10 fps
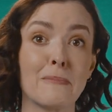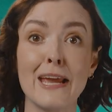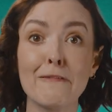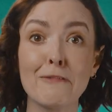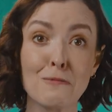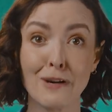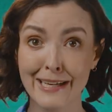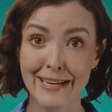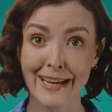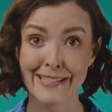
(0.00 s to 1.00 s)
everyone
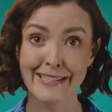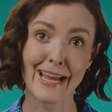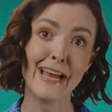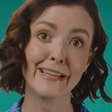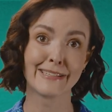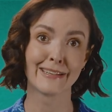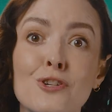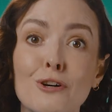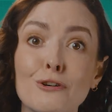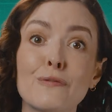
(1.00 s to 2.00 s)
can understand.
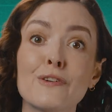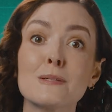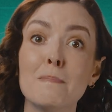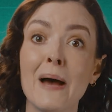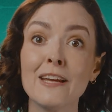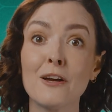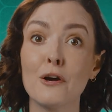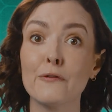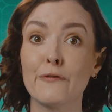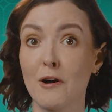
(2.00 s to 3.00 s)
Geographers may
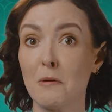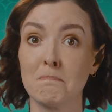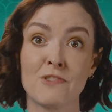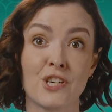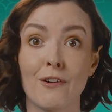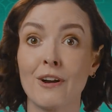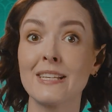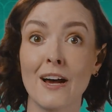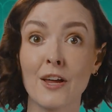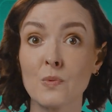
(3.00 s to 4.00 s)
go from sharing
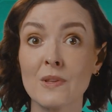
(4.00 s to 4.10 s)
data with